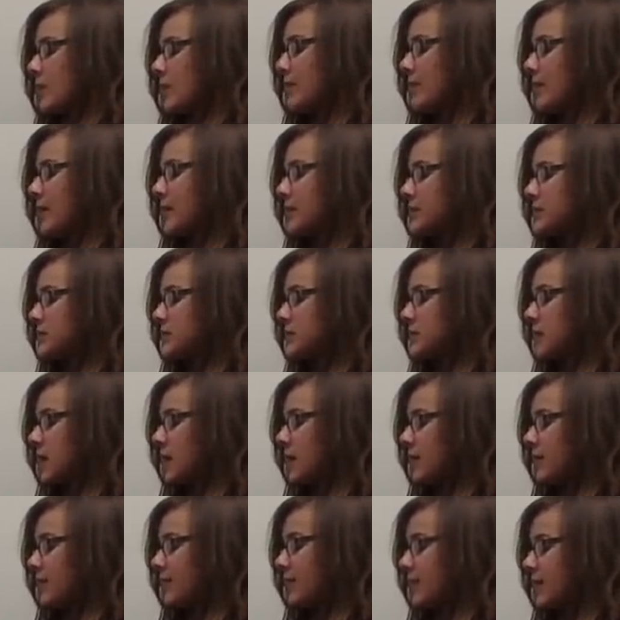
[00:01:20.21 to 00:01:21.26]
Mouse looked
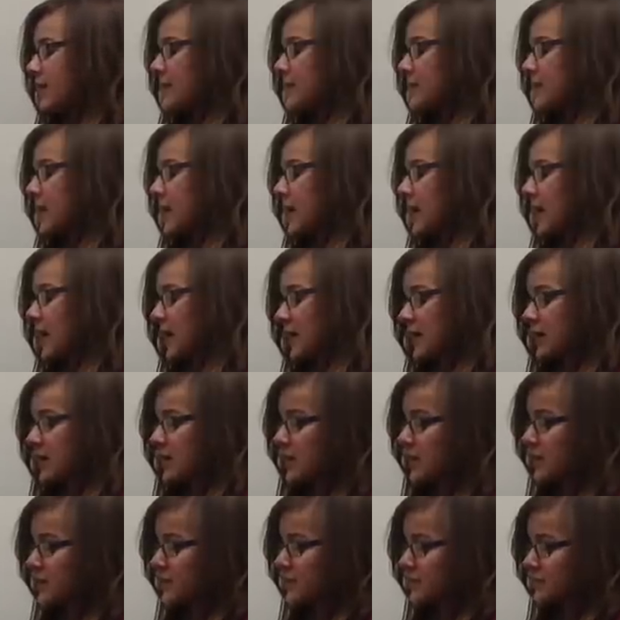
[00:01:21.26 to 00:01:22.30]
elephant in the
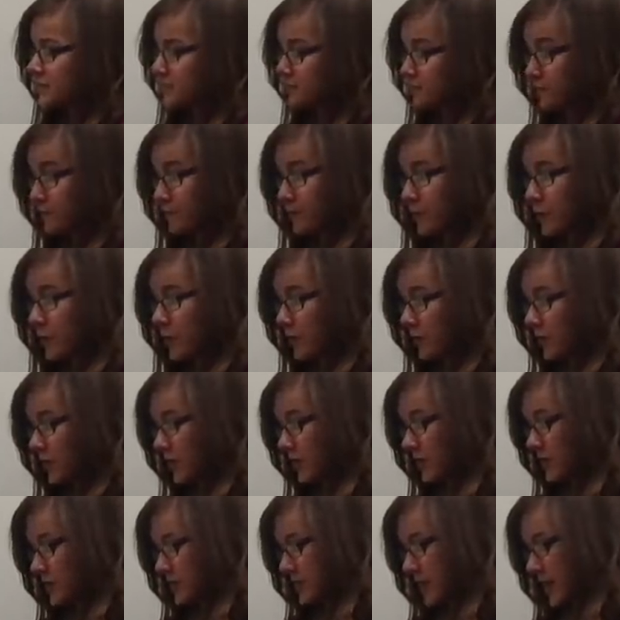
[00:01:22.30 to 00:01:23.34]
eye. Boo,
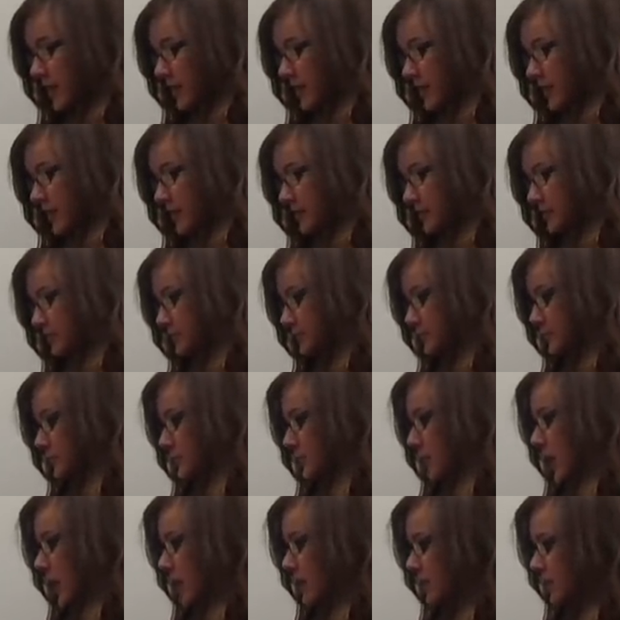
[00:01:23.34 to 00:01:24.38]
he shouted.
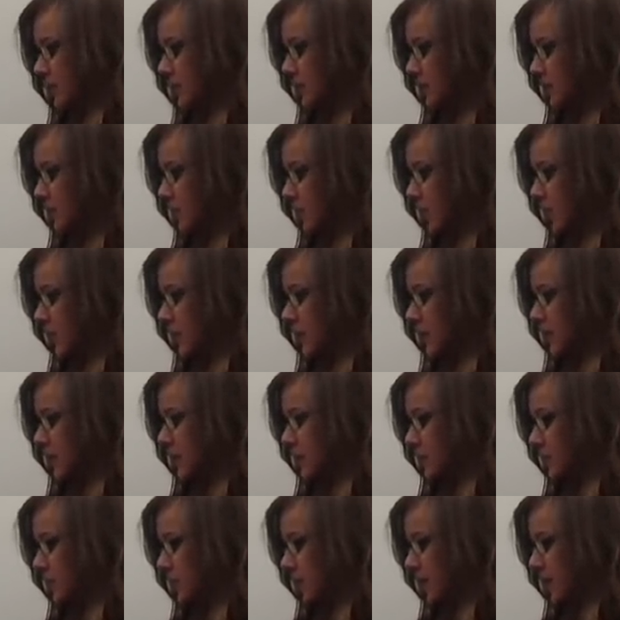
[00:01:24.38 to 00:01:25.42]
Everyone waited
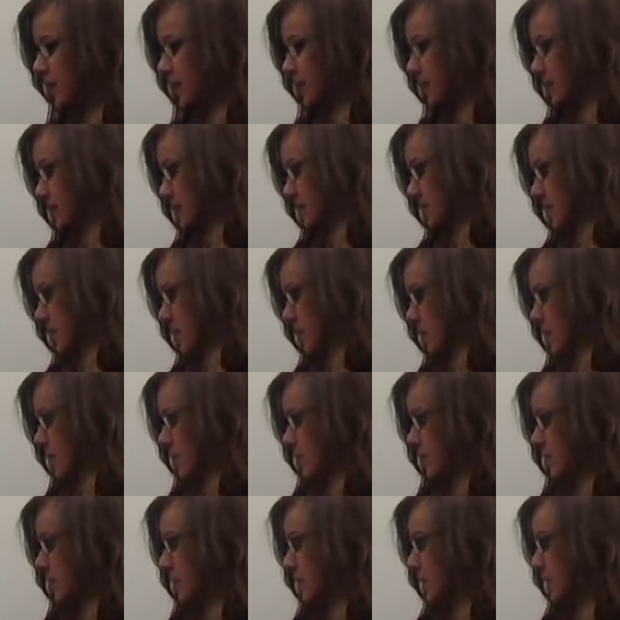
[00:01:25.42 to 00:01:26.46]
and waited,
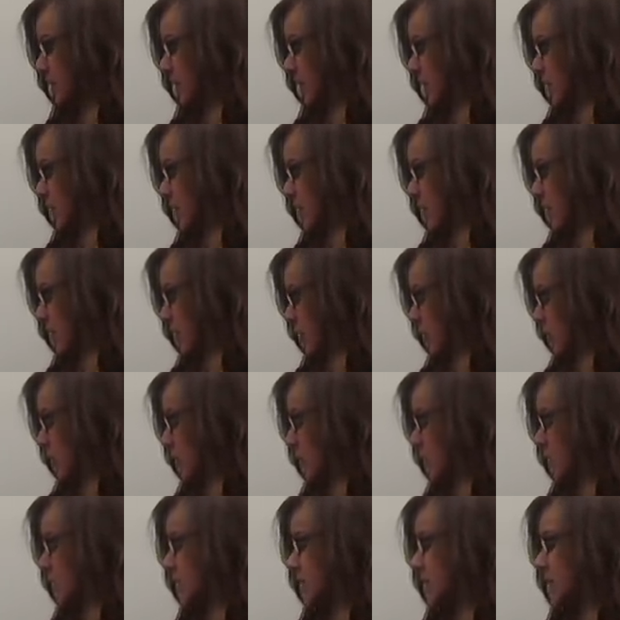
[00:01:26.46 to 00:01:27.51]
but there were no
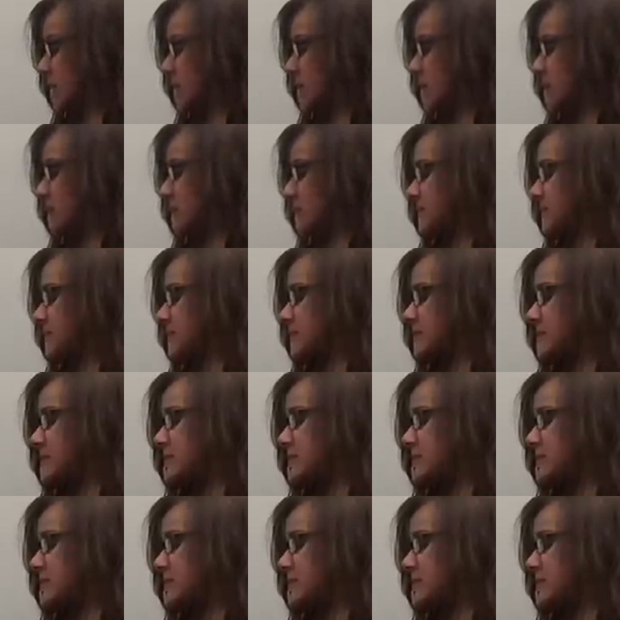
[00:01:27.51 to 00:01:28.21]
more hiccups.